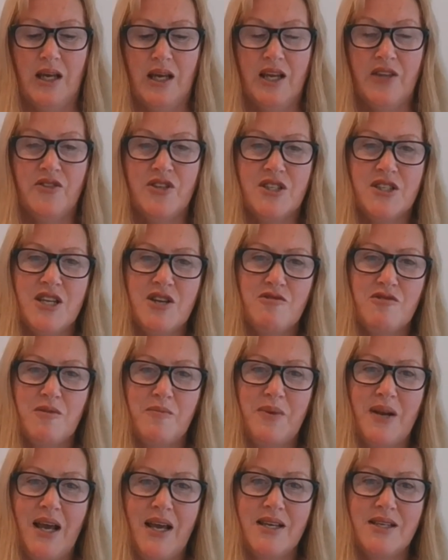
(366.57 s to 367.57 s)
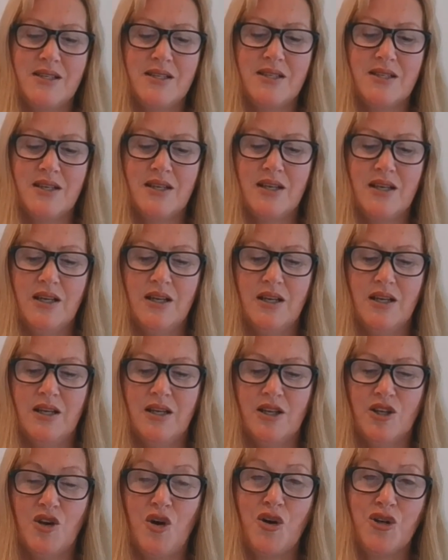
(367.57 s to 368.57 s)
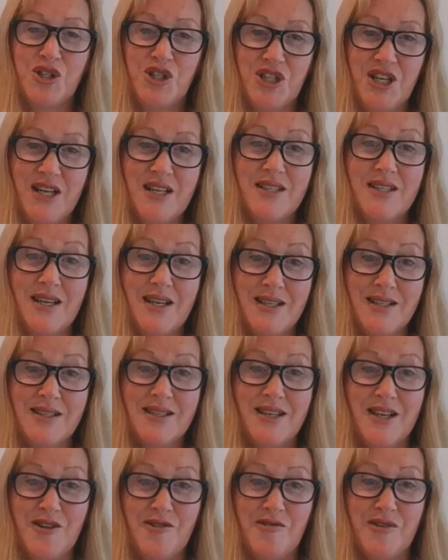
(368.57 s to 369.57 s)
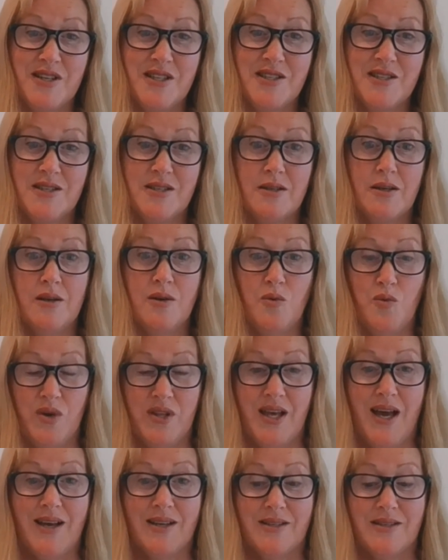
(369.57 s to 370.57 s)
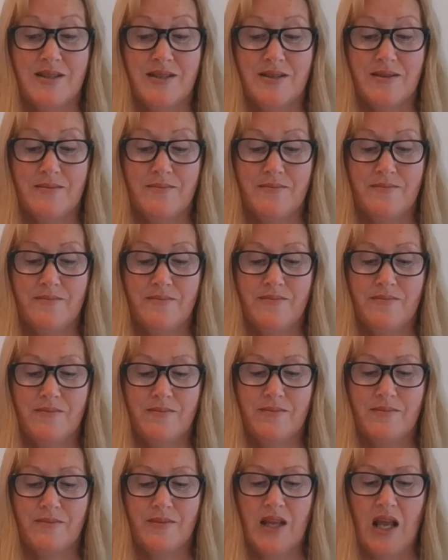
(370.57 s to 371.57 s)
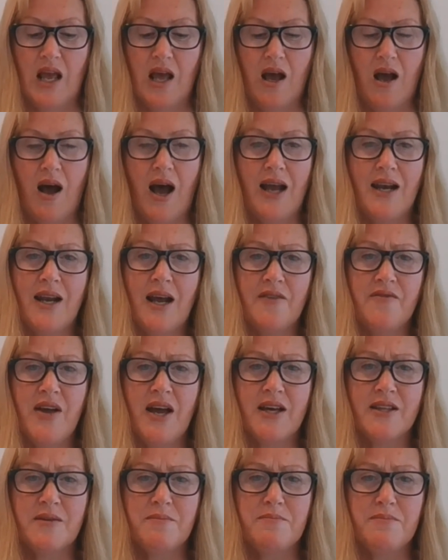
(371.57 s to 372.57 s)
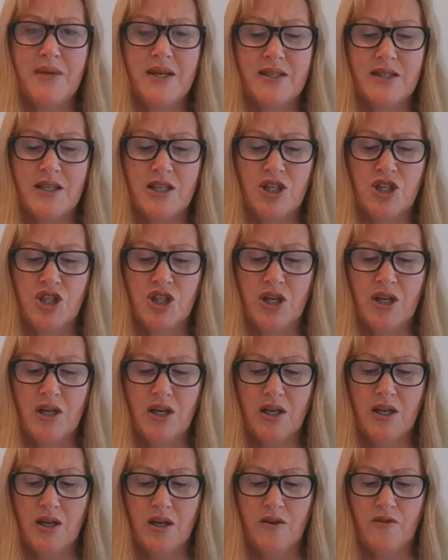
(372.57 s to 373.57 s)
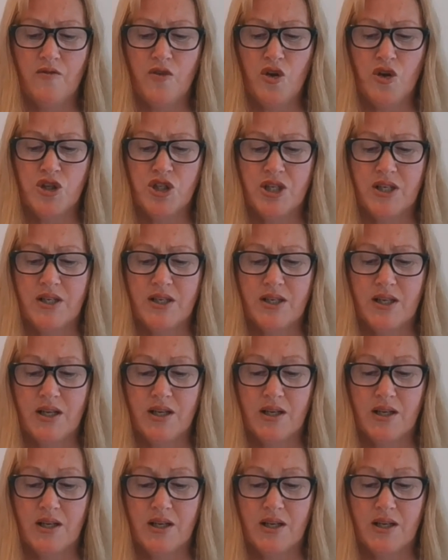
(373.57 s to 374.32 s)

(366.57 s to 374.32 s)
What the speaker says: In the secret place, God shares His secrets with us. I love how the Message version